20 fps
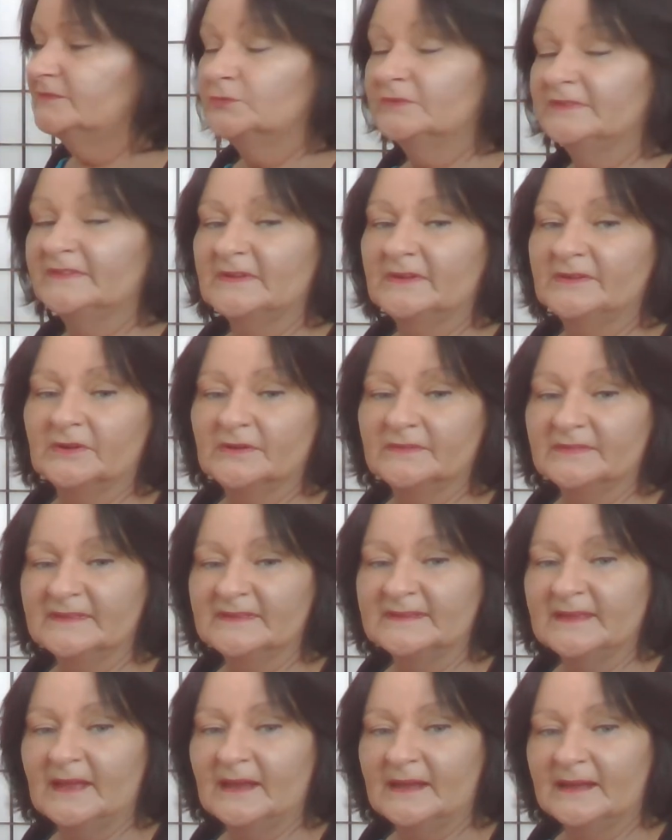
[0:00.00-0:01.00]
also got
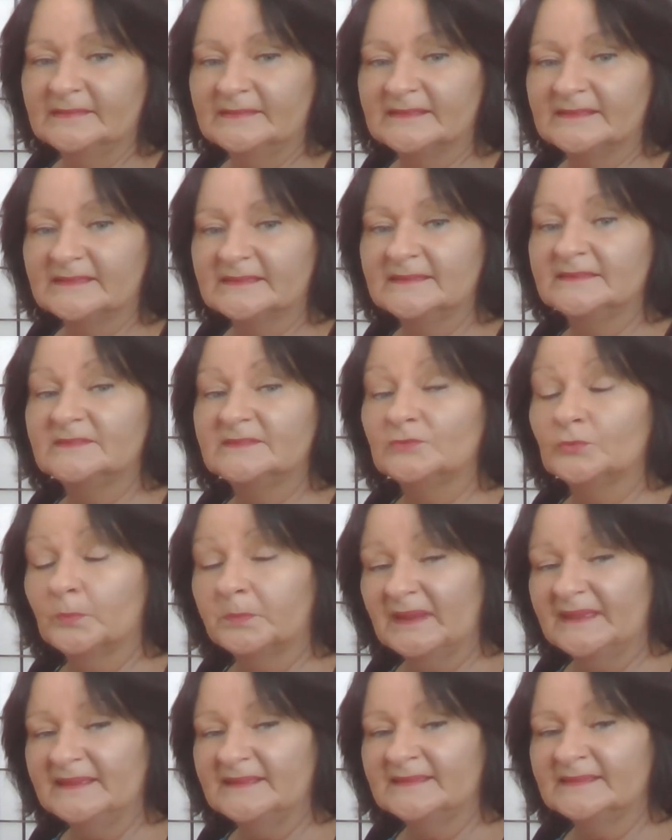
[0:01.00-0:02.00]
this card that says you're
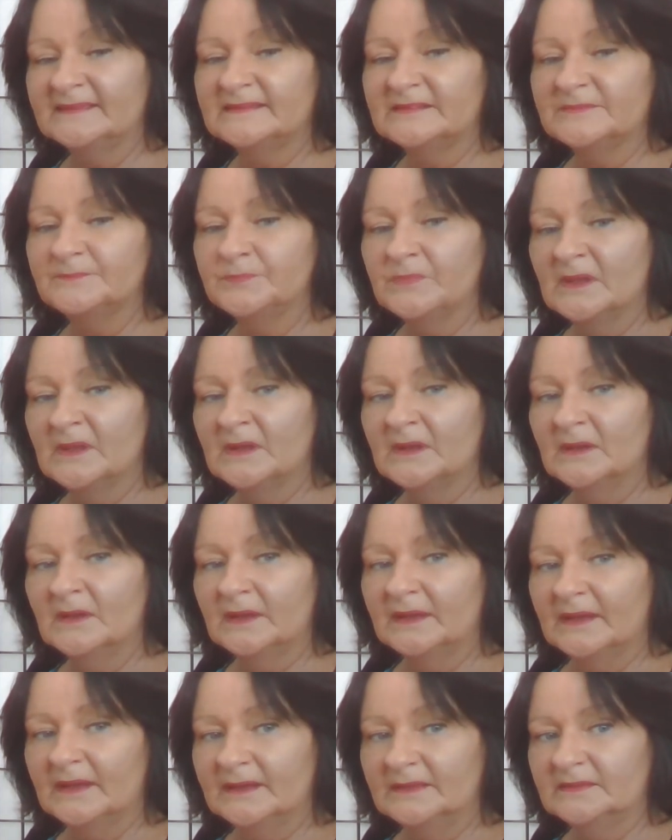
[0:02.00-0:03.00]
blessed.
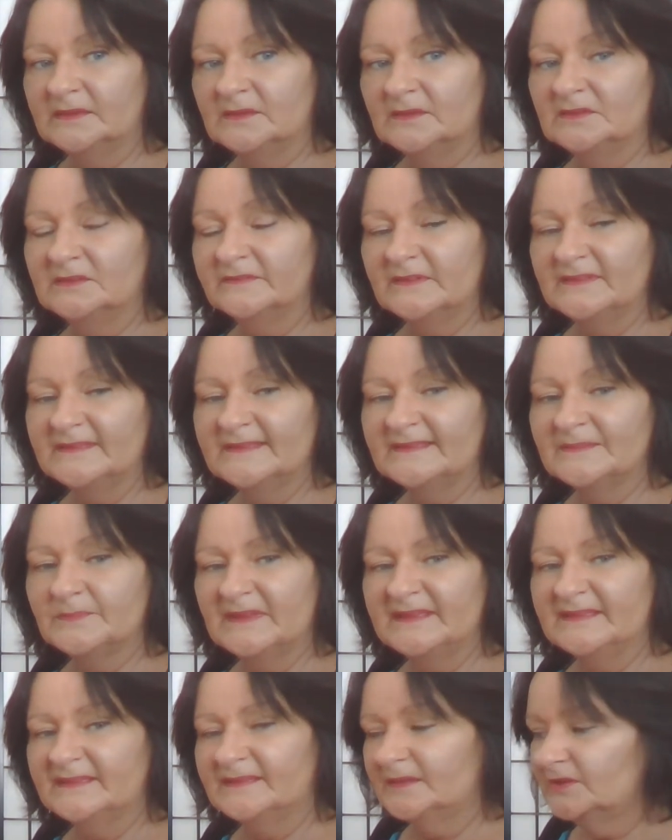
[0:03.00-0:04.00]
Okay, the universe is
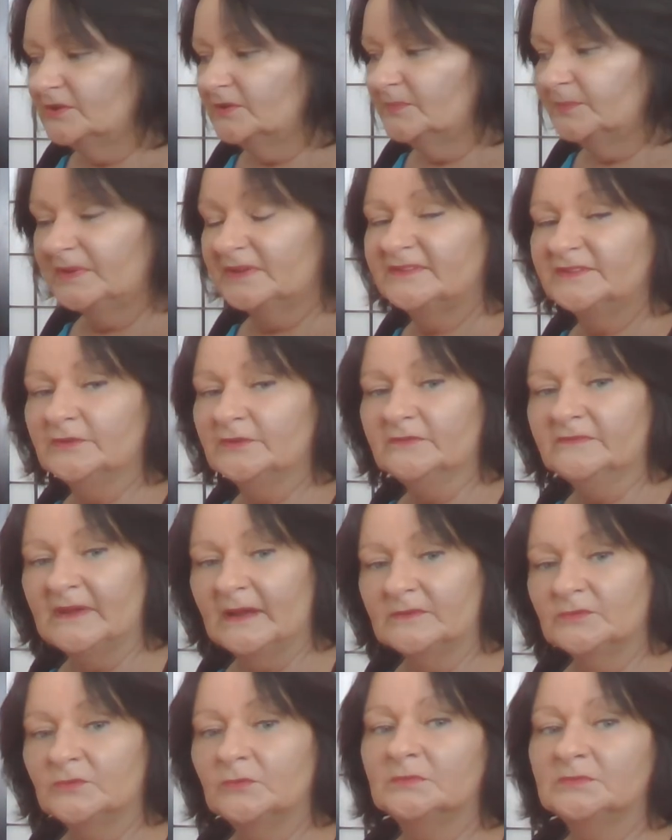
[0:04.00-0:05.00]
blessing you because you've
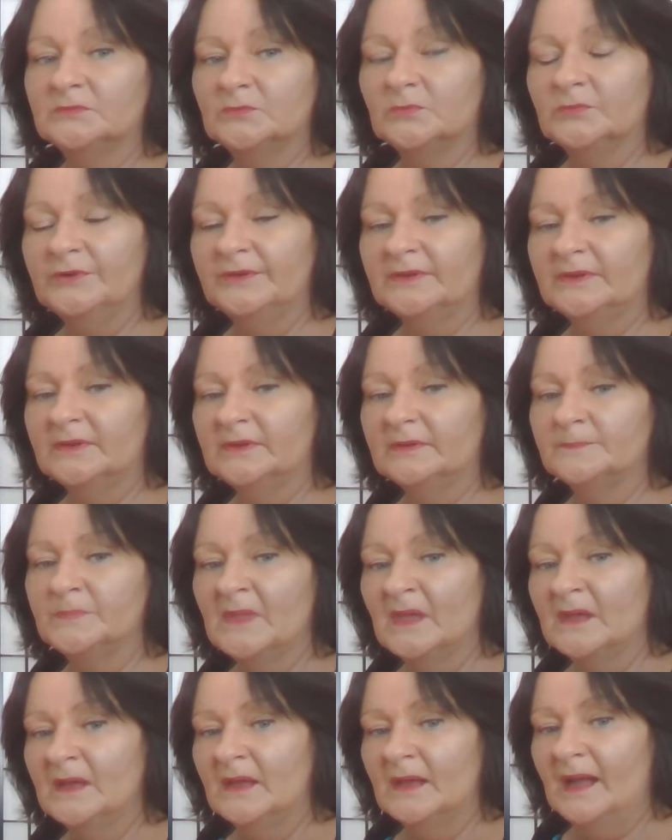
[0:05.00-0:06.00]
done all the work.
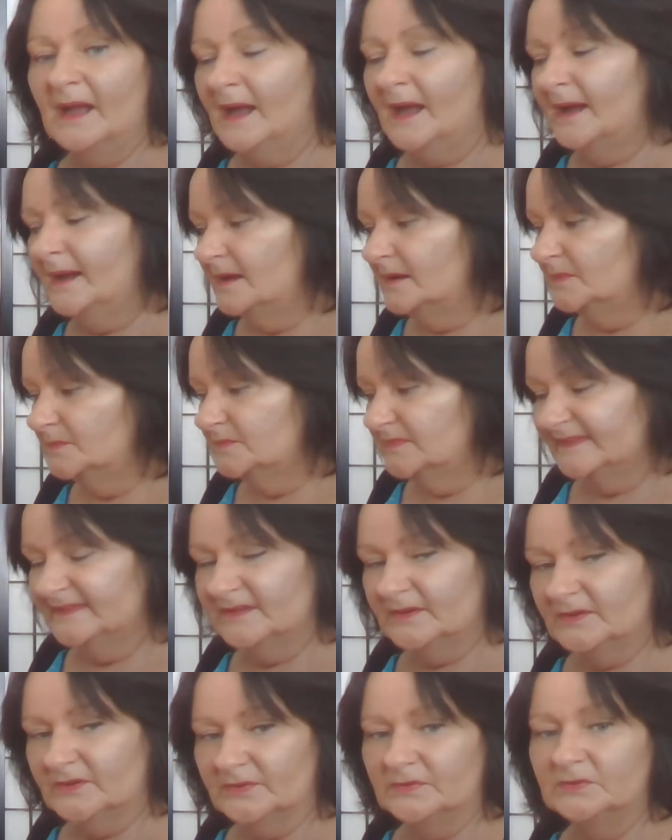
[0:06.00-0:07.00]

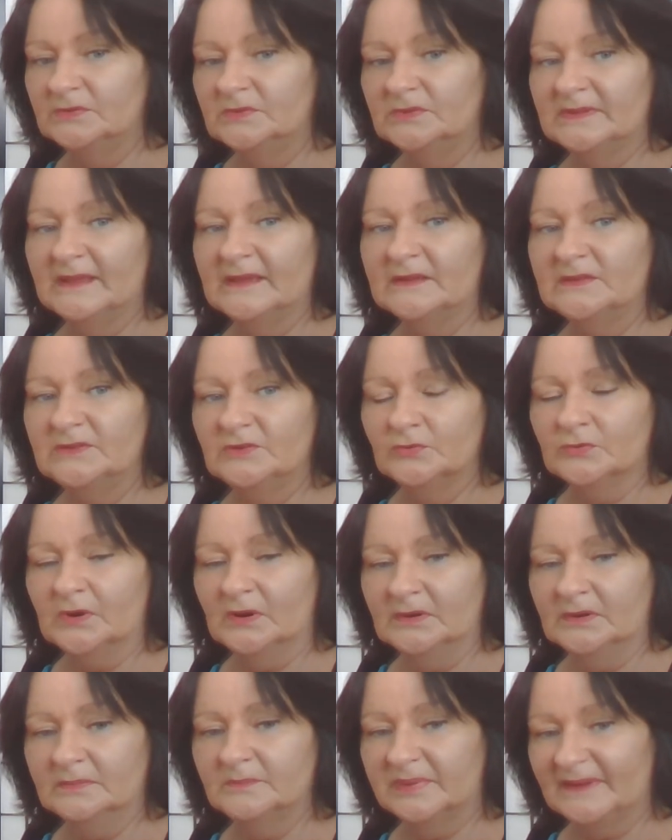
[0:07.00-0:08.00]
So now
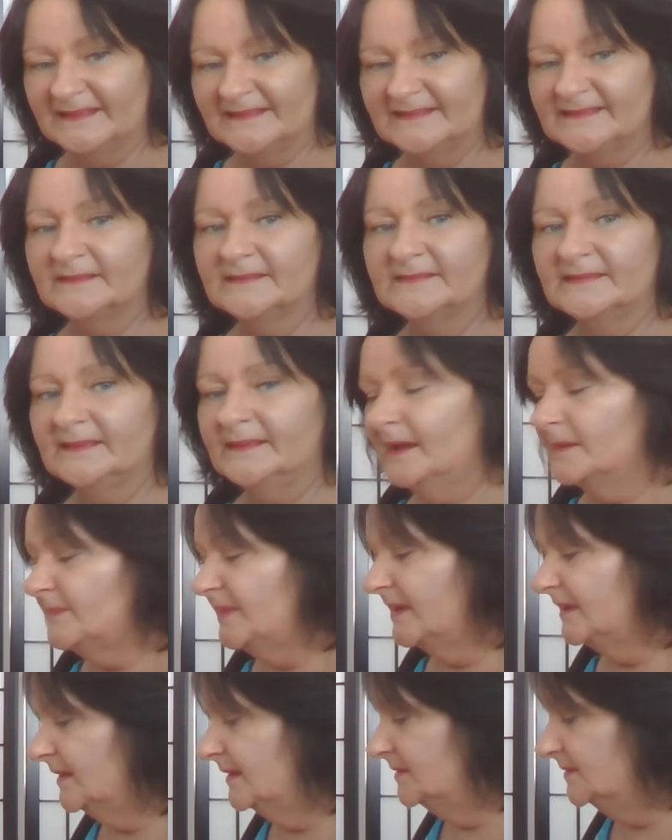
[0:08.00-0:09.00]
your blessings are
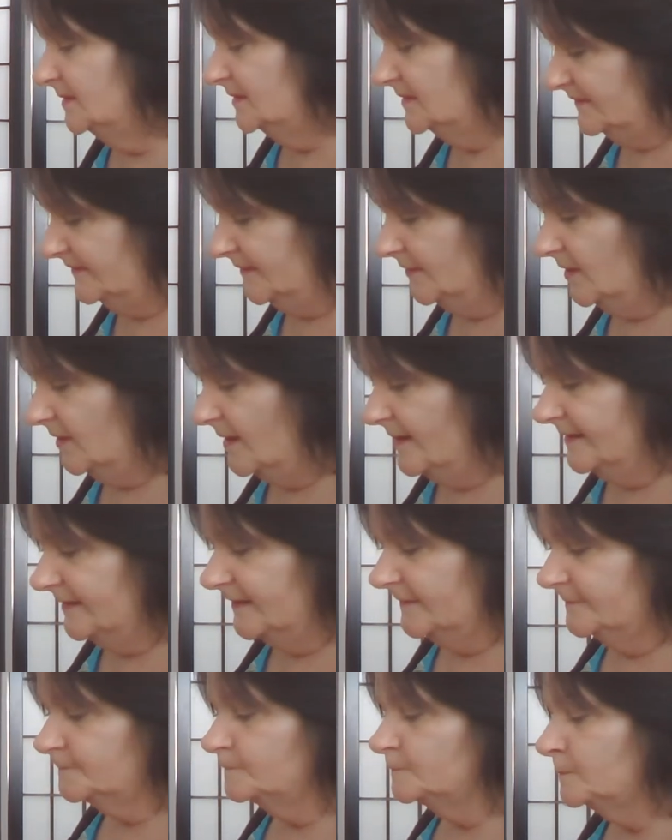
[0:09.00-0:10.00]
coming in, if you
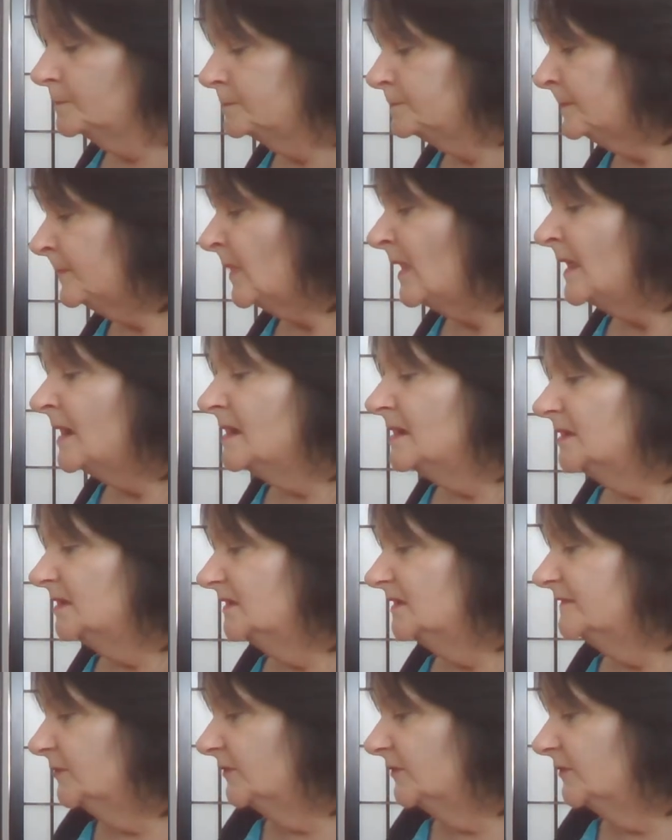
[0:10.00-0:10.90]
like. You've